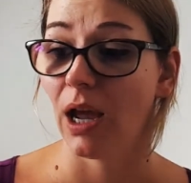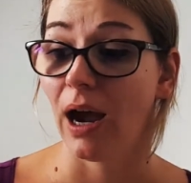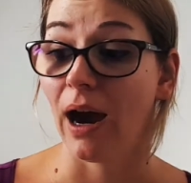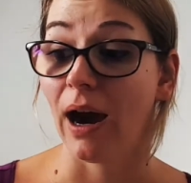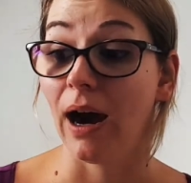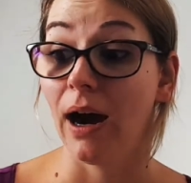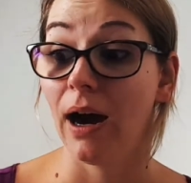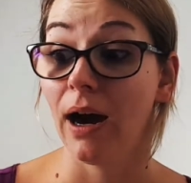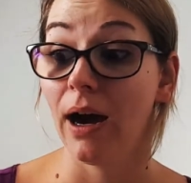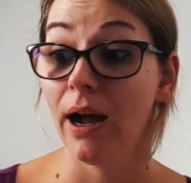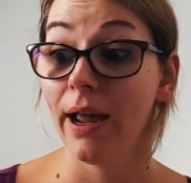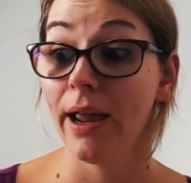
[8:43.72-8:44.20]

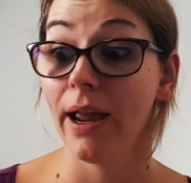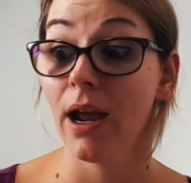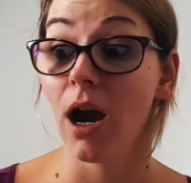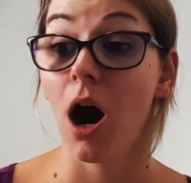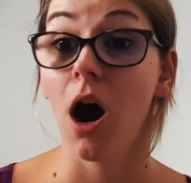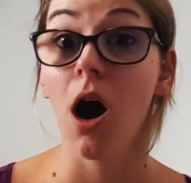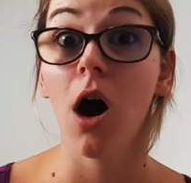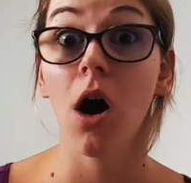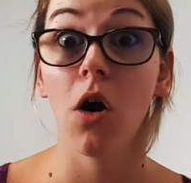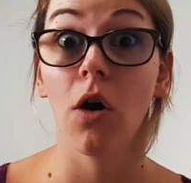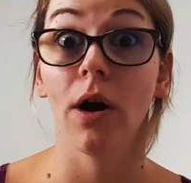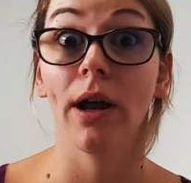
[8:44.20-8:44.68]

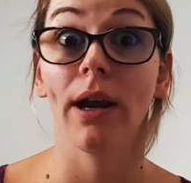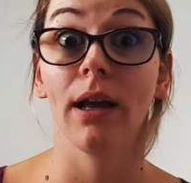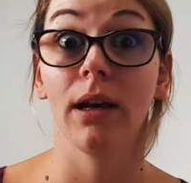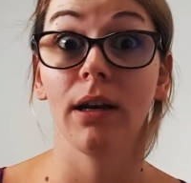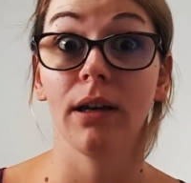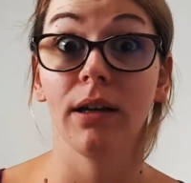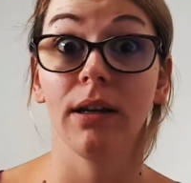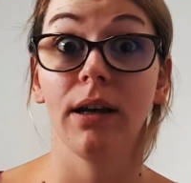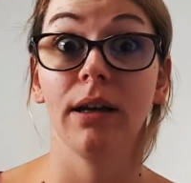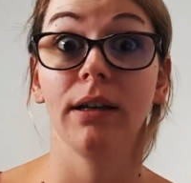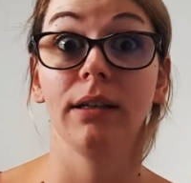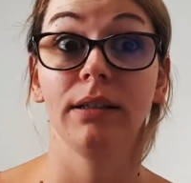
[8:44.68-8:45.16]

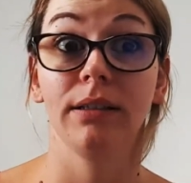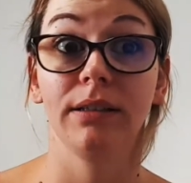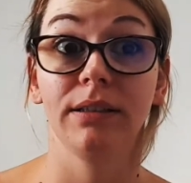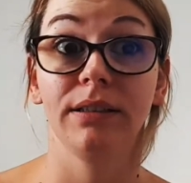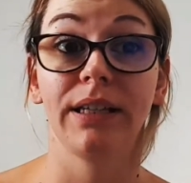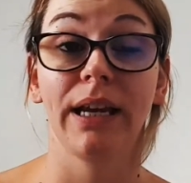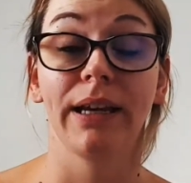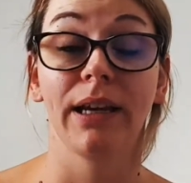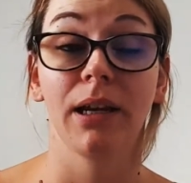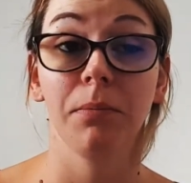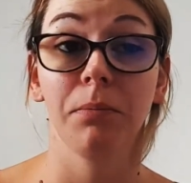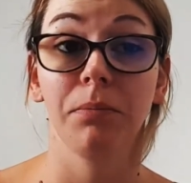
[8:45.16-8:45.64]
Another
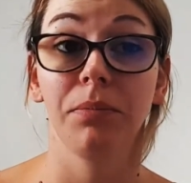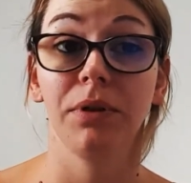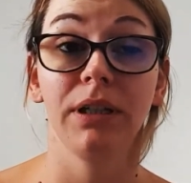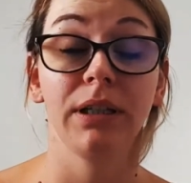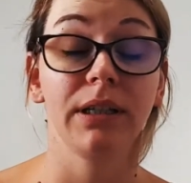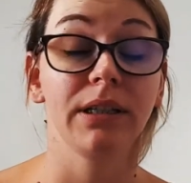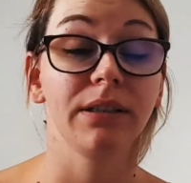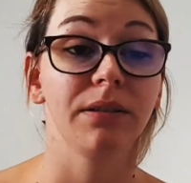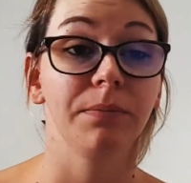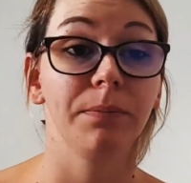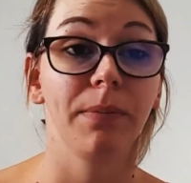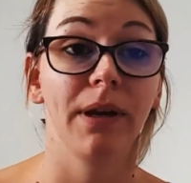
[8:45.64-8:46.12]
second
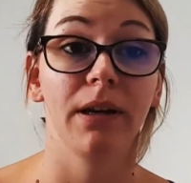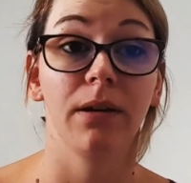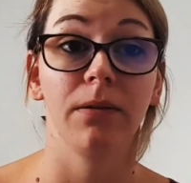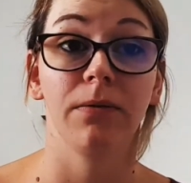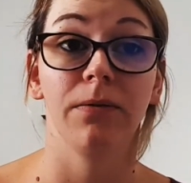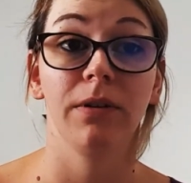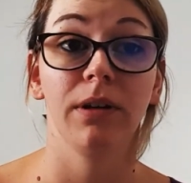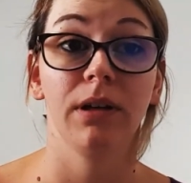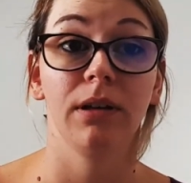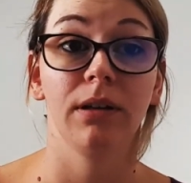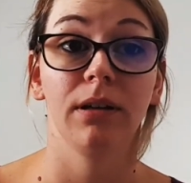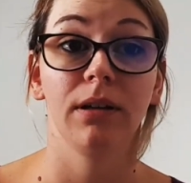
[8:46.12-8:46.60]
biggest
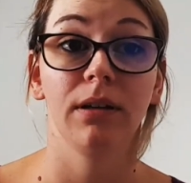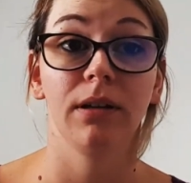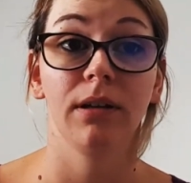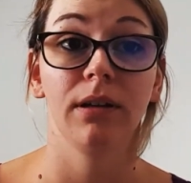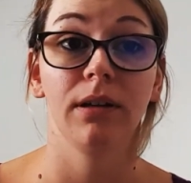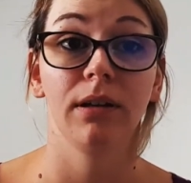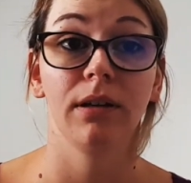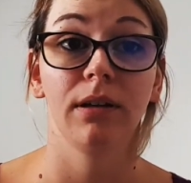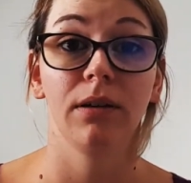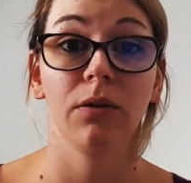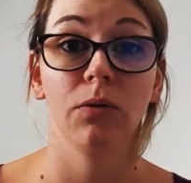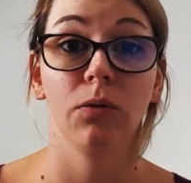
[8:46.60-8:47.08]
benefit
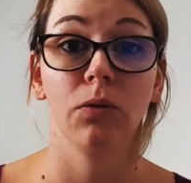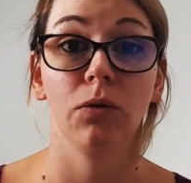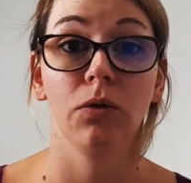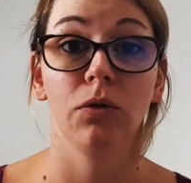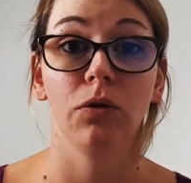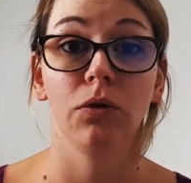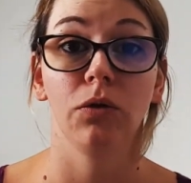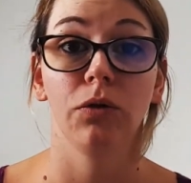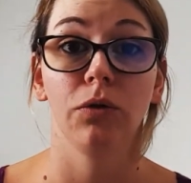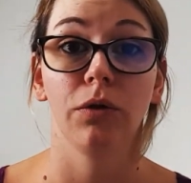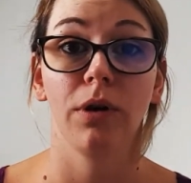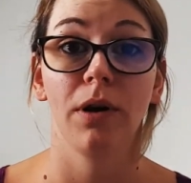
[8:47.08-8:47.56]

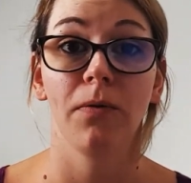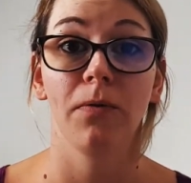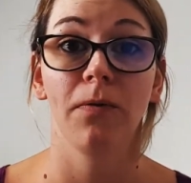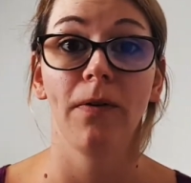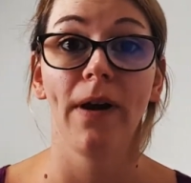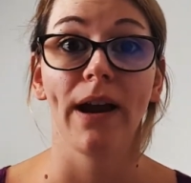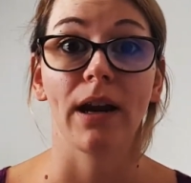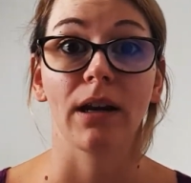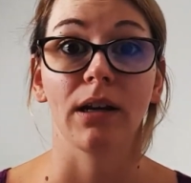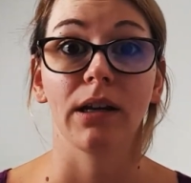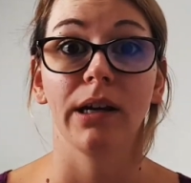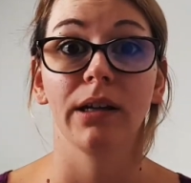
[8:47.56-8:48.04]
or
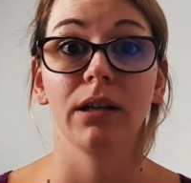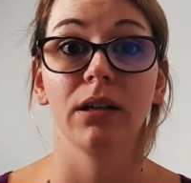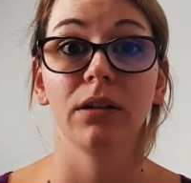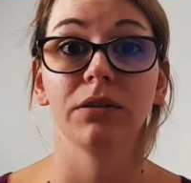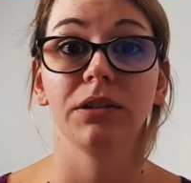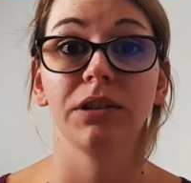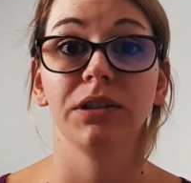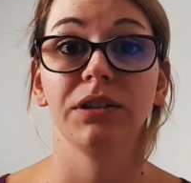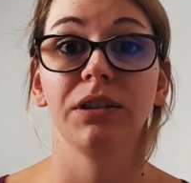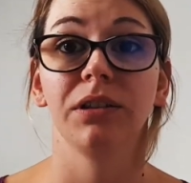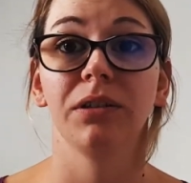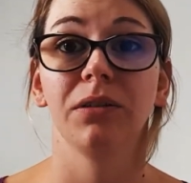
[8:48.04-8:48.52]
effect I
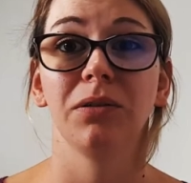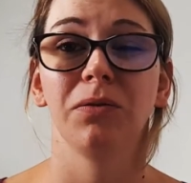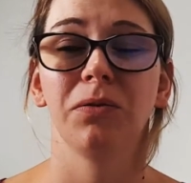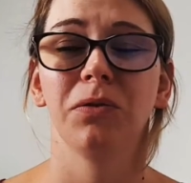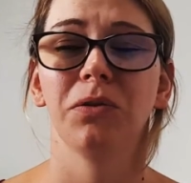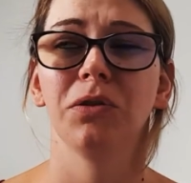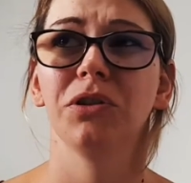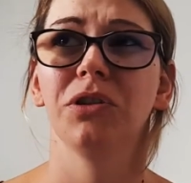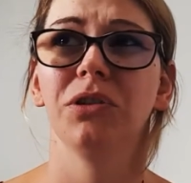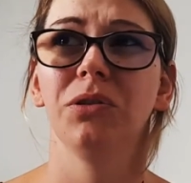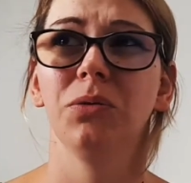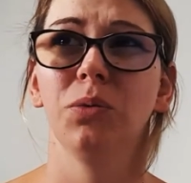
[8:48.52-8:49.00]
noticed in the
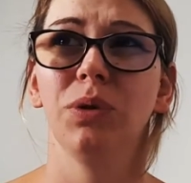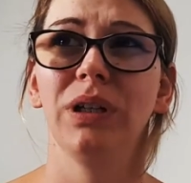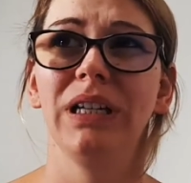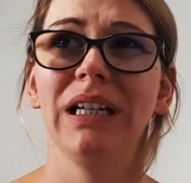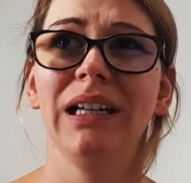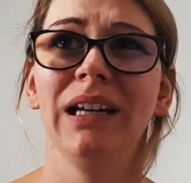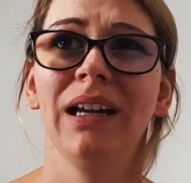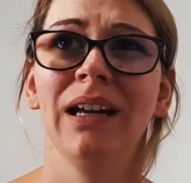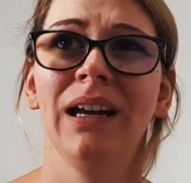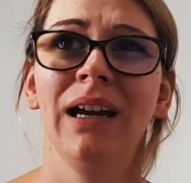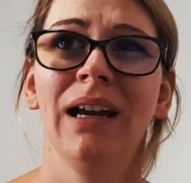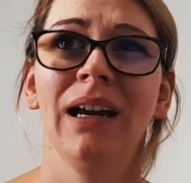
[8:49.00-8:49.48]
first
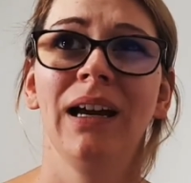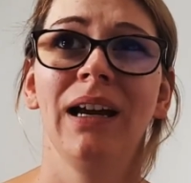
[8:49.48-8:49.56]
week,